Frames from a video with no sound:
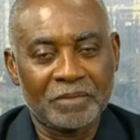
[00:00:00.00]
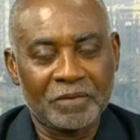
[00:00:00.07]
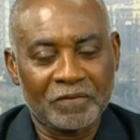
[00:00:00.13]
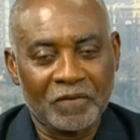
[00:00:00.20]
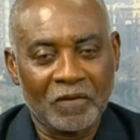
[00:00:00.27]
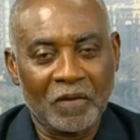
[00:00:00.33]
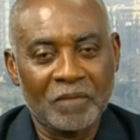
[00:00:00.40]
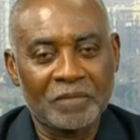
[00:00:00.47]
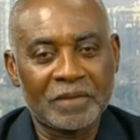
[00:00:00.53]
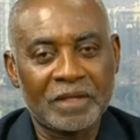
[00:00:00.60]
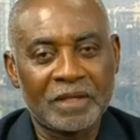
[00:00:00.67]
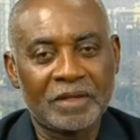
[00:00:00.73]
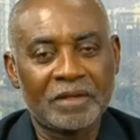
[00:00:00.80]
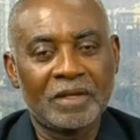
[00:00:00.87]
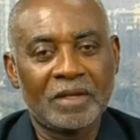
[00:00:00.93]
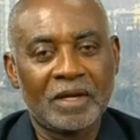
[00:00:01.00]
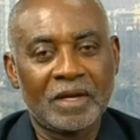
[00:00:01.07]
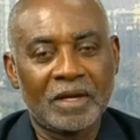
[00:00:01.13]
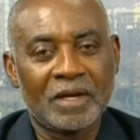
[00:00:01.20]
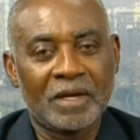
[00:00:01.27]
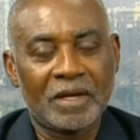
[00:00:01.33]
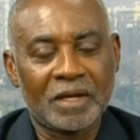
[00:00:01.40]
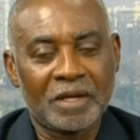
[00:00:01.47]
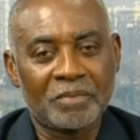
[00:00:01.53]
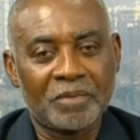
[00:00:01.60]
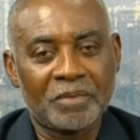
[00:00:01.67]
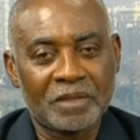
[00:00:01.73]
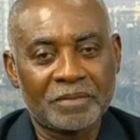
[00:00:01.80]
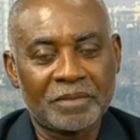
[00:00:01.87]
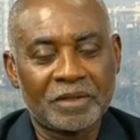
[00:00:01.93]
performed the hip
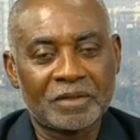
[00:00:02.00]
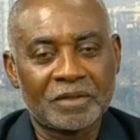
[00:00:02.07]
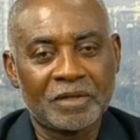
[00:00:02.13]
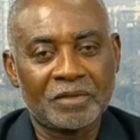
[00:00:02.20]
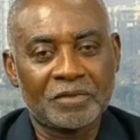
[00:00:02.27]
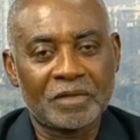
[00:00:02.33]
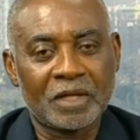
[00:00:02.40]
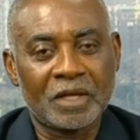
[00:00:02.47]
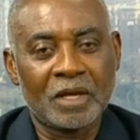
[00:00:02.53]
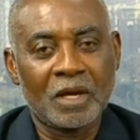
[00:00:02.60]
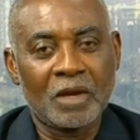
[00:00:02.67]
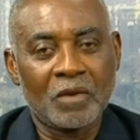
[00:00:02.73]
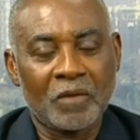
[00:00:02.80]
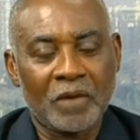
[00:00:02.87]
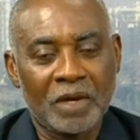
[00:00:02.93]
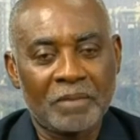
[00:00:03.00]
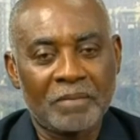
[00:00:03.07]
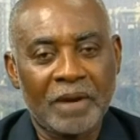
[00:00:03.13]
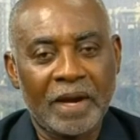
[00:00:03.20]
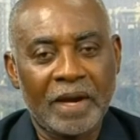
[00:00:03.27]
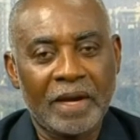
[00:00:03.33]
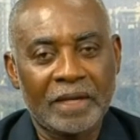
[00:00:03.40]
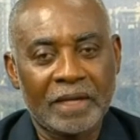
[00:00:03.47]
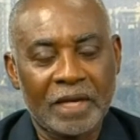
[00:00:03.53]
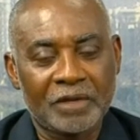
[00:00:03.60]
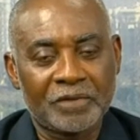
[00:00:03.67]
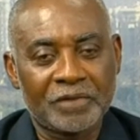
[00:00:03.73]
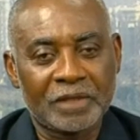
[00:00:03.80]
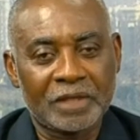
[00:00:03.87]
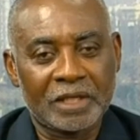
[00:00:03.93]
replacement surgery, whereby
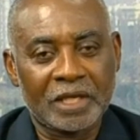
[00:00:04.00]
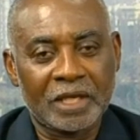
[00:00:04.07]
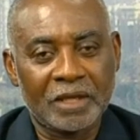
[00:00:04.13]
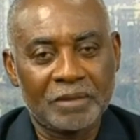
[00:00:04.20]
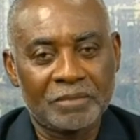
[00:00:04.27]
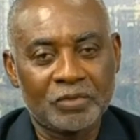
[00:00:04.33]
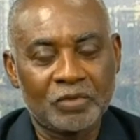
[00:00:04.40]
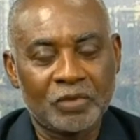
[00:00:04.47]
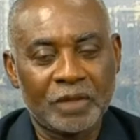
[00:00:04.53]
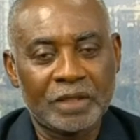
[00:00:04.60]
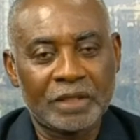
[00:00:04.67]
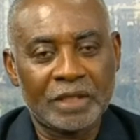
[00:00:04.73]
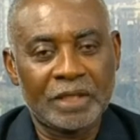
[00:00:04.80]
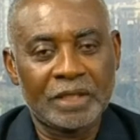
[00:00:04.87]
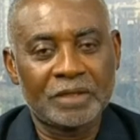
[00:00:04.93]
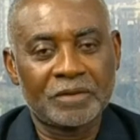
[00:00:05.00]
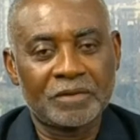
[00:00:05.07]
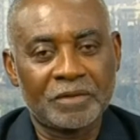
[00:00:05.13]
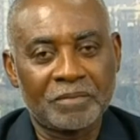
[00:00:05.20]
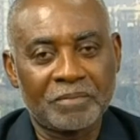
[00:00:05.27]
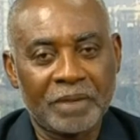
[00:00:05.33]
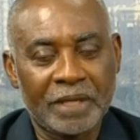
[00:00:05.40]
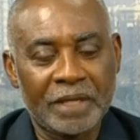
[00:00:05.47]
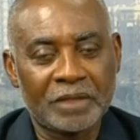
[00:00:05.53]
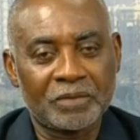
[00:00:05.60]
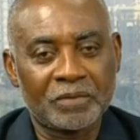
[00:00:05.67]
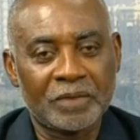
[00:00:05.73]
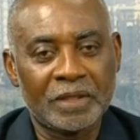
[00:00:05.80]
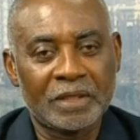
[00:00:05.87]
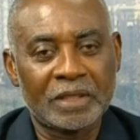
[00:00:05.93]
an arthritic hip joint is
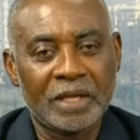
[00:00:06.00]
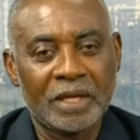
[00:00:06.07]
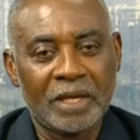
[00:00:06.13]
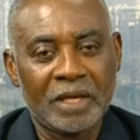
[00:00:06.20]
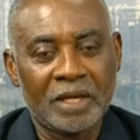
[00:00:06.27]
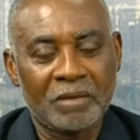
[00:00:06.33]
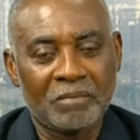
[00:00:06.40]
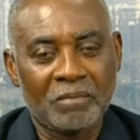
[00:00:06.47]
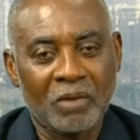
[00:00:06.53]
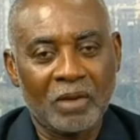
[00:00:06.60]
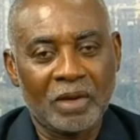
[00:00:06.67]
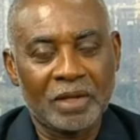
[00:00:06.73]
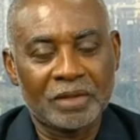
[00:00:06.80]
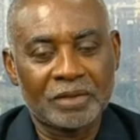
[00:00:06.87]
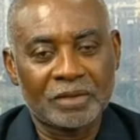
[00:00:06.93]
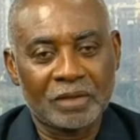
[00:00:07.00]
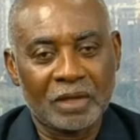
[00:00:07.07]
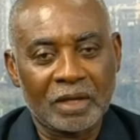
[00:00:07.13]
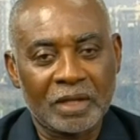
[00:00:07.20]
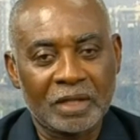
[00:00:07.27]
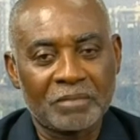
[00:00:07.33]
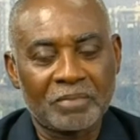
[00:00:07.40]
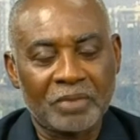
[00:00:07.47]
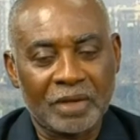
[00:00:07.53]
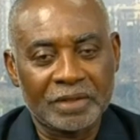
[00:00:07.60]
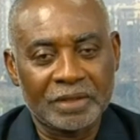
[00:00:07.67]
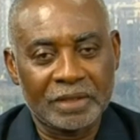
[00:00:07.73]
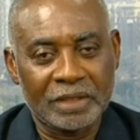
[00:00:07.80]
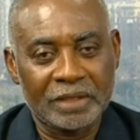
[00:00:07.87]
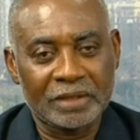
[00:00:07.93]
replaced with a ball and socket
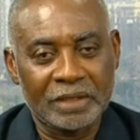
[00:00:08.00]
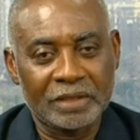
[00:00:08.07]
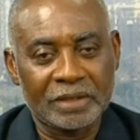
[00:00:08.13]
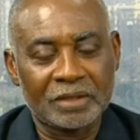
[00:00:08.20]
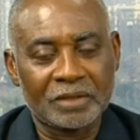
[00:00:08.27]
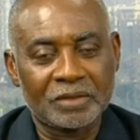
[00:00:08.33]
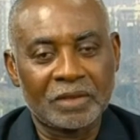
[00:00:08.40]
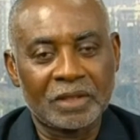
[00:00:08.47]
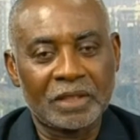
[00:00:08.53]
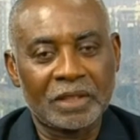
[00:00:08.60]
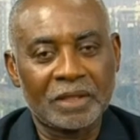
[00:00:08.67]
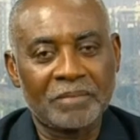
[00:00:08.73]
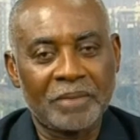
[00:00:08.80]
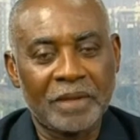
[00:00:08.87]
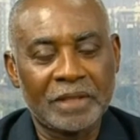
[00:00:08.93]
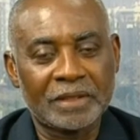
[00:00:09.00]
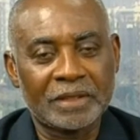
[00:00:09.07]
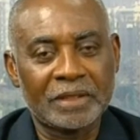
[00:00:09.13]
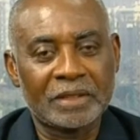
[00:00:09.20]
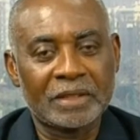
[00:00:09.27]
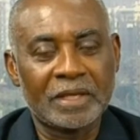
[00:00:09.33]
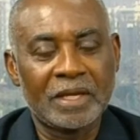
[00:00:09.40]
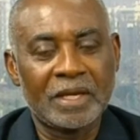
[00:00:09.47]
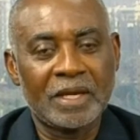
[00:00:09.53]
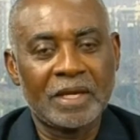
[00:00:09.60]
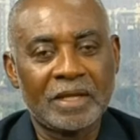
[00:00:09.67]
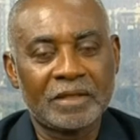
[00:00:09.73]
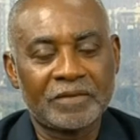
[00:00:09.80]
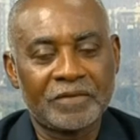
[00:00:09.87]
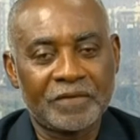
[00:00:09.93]
prosthesis so that the patient
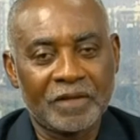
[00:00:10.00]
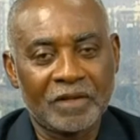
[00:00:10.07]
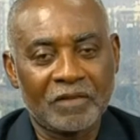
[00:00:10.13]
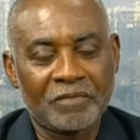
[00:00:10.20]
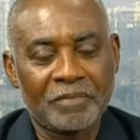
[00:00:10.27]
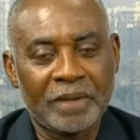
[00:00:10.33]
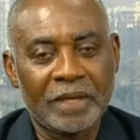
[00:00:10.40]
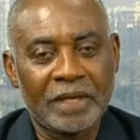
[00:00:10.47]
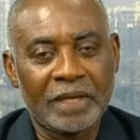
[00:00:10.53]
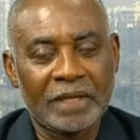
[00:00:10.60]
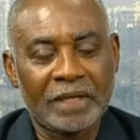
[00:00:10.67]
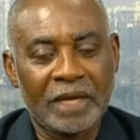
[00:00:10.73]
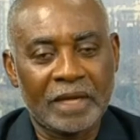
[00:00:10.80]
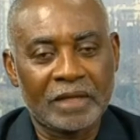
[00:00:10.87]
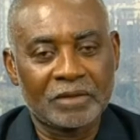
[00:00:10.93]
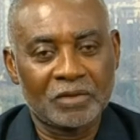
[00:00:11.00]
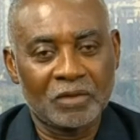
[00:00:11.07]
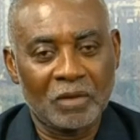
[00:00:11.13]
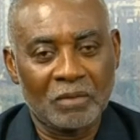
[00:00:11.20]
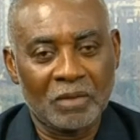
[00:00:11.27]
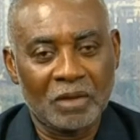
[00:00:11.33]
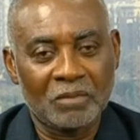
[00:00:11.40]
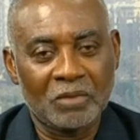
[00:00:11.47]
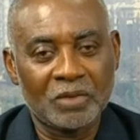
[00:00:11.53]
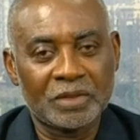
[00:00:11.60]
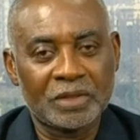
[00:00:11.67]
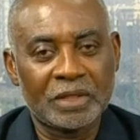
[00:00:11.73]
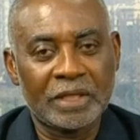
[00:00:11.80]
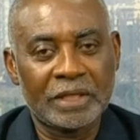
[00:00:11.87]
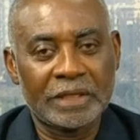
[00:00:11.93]
is free of pain and has normal
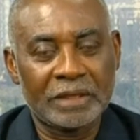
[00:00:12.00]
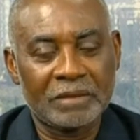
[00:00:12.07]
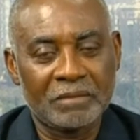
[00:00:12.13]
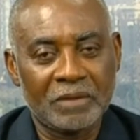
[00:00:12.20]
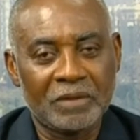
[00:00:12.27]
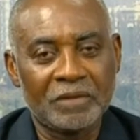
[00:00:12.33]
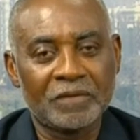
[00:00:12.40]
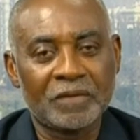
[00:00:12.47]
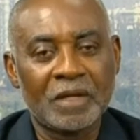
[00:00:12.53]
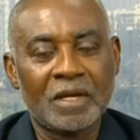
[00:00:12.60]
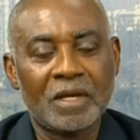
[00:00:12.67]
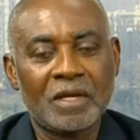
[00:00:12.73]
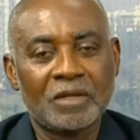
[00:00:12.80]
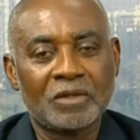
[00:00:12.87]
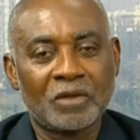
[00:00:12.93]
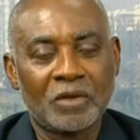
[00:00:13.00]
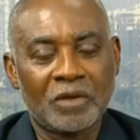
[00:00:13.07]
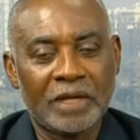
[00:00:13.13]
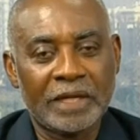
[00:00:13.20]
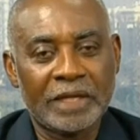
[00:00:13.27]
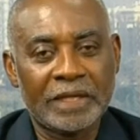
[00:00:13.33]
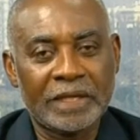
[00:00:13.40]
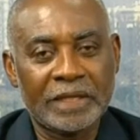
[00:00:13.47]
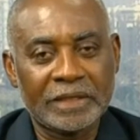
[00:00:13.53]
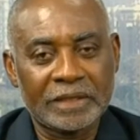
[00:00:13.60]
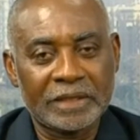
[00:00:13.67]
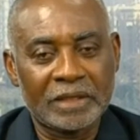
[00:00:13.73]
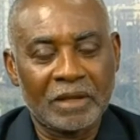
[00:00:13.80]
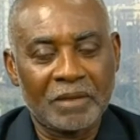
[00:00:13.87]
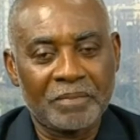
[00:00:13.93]
motion and can move. So it
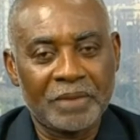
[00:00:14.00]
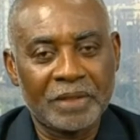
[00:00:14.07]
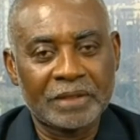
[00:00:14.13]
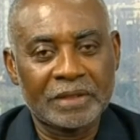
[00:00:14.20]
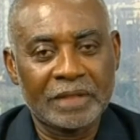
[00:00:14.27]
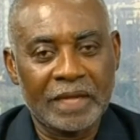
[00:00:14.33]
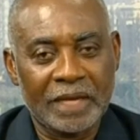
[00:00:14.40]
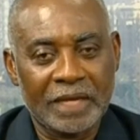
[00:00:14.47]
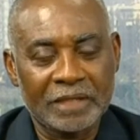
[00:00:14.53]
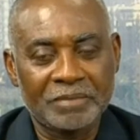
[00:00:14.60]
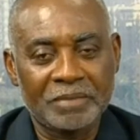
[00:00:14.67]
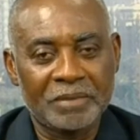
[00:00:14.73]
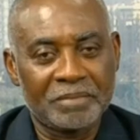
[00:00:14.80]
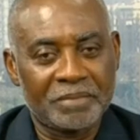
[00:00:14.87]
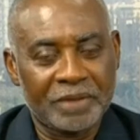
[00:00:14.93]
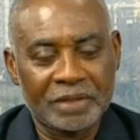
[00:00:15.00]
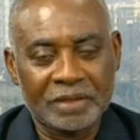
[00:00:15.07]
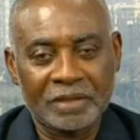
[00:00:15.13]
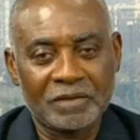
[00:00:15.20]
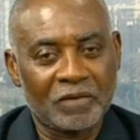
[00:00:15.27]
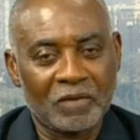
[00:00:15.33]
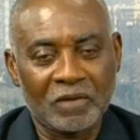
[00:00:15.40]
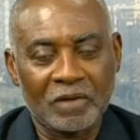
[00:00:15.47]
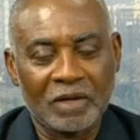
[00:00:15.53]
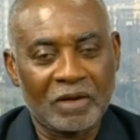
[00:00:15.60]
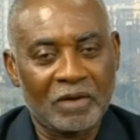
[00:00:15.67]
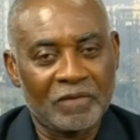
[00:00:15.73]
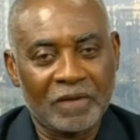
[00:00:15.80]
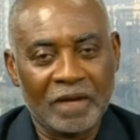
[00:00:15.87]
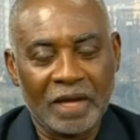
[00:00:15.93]
is an operation that has been present for
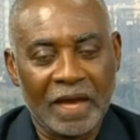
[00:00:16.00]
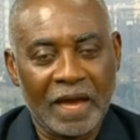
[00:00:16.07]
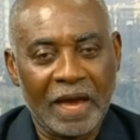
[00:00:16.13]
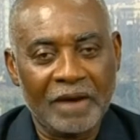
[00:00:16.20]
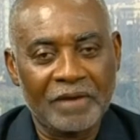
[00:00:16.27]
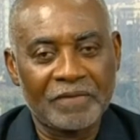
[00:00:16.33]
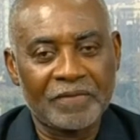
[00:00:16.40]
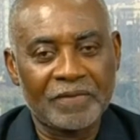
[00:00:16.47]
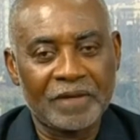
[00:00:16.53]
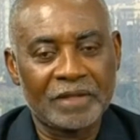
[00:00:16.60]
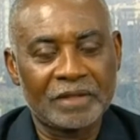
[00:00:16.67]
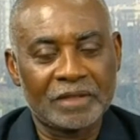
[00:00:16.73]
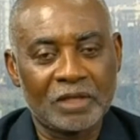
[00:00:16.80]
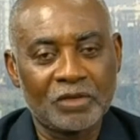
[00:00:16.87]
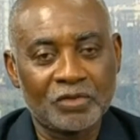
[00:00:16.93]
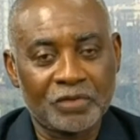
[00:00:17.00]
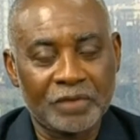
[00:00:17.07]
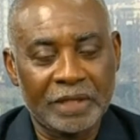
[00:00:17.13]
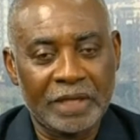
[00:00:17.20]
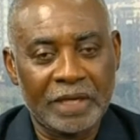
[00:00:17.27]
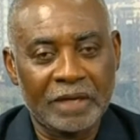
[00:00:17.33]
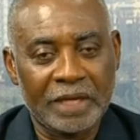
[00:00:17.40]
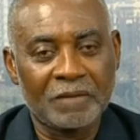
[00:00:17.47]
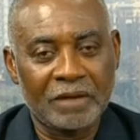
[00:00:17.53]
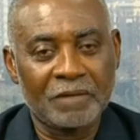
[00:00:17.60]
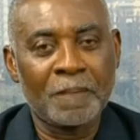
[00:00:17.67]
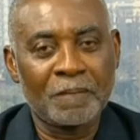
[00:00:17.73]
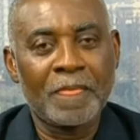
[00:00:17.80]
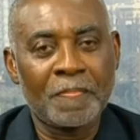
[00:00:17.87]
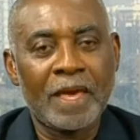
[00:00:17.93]
about half a century
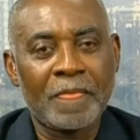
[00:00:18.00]
now,